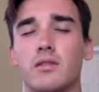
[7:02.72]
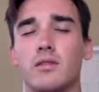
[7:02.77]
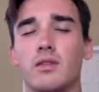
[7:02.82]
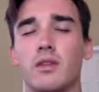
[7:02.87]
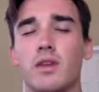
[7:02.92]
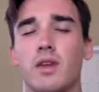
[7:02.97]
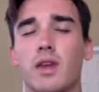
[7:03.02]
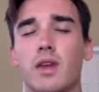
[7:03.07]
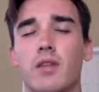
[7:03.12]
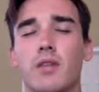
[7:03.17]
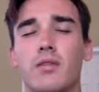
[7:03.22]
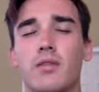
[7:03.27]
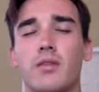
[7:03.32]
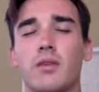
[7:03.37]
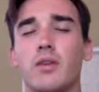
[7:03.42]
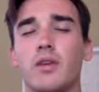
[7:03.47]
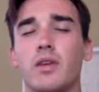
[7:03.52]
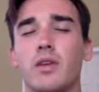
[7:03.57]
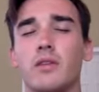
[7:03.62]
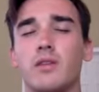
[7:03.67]
and through
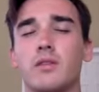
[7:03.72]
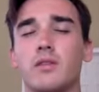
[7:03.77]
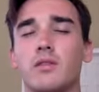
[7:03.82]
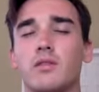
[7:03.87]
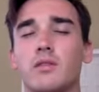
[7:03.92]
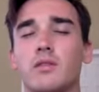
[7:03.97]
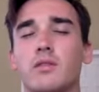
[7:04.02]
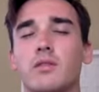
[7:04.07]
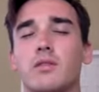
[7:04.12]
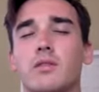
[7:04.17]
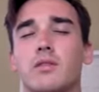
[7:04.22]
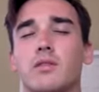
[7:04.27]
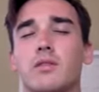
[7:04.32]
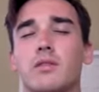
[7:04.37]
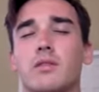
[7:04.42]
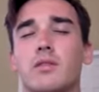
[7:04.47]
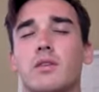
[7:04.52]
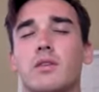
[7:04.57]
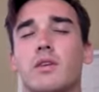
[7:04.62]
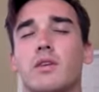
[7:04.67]
it,
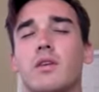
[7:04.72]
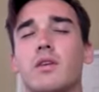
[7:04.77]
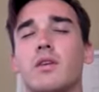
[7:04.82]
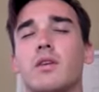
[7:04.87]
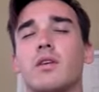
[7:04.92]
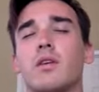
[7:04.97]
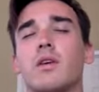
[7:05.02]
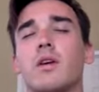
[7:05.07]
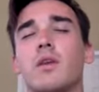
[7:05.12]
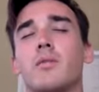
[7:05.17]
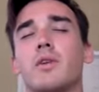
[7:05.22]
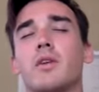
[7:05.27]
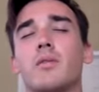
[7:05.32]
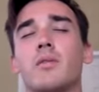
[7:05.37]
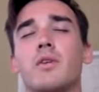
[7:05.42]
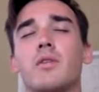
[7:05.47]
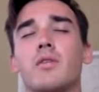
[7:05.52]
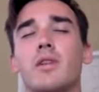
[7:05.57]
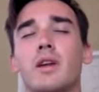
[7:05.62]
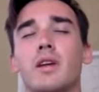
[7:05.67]
I'm going to be
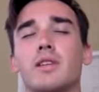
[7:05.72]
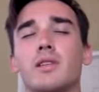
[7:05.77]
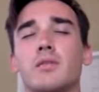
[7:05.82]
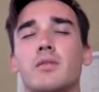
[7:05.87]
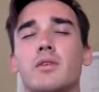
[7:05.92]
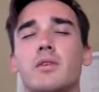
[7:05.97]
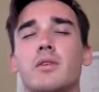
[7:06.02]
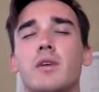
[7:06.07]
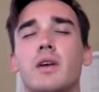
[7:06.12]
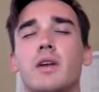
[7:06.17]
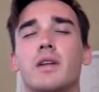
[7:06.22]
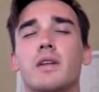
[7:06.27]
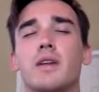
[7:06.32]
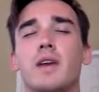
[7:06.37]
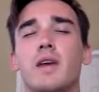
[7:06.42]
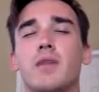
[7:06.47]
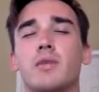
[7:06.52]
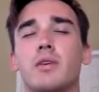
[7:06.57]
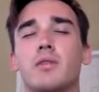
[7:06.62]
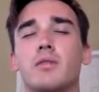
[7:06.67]
flexible and
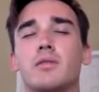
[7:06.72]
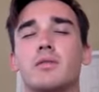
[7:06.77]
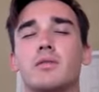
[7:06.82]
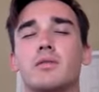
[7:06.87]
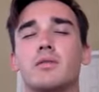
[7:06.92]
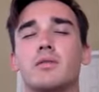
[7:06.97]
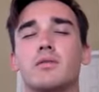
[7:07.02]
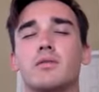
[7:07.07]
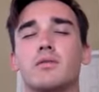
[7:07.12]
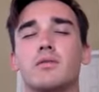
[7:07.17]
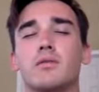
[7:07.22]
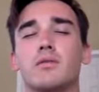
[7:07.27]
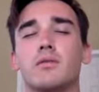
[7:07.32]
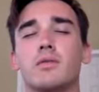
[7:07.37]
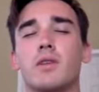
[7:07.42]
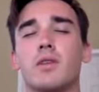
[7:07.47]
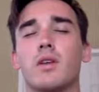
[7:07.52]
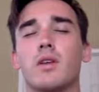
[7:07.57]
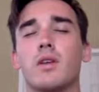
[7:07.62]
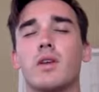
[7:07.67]
adaptive.
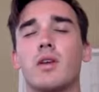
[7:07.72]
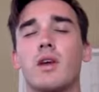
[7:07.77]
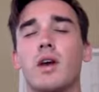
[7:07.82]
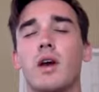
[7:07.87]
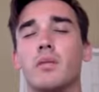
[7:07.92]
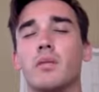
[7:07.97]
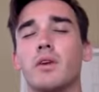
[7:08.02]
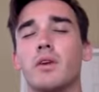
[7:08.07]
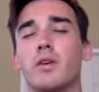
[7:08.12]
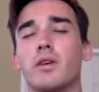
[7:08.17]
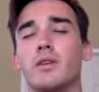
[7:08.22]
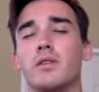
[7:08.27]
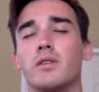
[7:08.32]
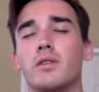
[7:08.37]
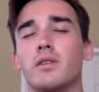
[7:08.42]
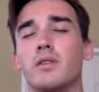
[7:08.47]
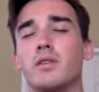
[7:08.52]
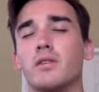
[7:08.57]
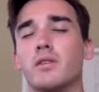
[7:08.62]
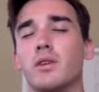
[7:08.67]
I'm going
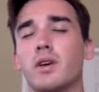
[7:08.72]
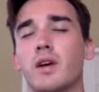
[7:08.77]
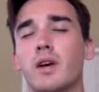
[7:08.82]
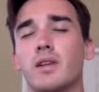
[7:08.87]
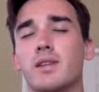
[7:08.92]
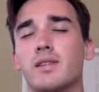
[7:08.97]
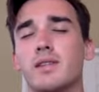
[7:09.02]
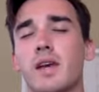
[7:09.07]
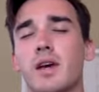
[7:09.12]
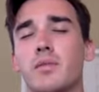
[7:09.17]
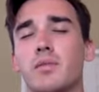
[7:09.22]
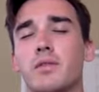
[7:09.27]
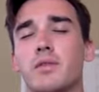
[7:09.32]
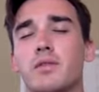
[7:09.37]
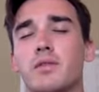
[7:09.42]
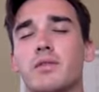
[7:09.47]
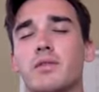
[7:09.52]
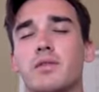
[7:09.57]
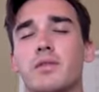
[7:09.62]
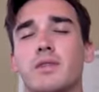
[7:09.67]
to accept
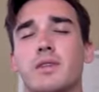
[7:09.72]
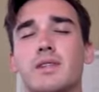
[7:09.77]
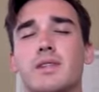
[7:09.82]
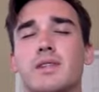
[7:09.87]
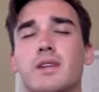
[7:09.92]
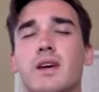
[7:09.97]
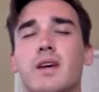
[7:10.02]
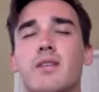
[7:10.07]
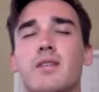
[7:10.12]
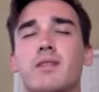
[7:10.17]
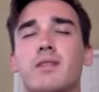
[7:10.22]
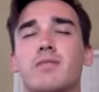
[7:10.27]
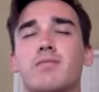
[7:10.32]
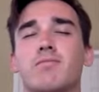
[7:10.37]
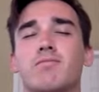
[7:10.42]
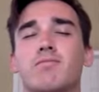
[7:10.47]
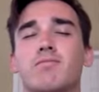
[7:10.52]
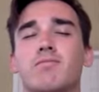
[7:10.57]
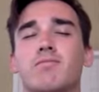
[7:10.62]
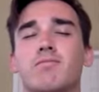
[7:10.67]
the sound.
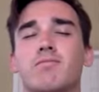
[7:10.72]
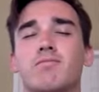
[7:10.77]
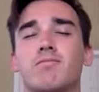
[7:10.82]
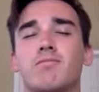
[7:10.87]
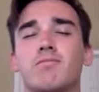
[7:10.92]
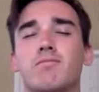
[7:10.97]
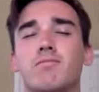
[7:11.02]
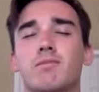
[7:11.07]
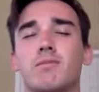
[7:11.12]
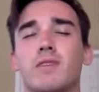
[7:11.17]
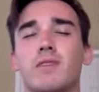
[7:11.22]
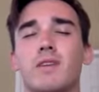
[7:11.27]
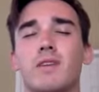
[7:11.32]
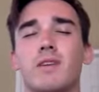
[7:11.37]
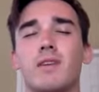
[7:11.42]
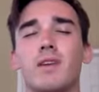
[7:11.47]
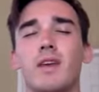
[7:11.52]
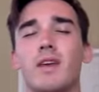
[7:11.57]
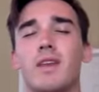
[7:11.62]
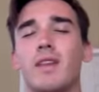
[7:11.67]

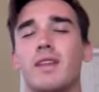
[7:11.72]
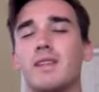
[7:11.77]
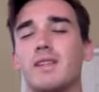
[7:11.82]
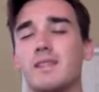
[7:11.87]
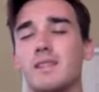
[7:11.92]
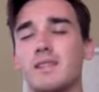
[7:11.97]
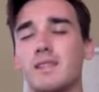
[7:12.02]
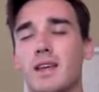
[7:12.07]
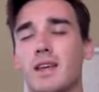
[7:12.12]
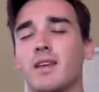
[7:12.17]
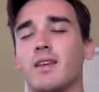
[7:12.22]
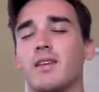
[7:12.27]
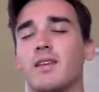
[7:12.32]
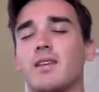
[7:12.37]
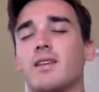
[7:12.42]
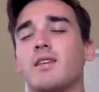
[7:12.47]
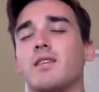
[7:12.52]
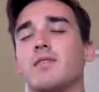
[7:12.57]
And that's the second key,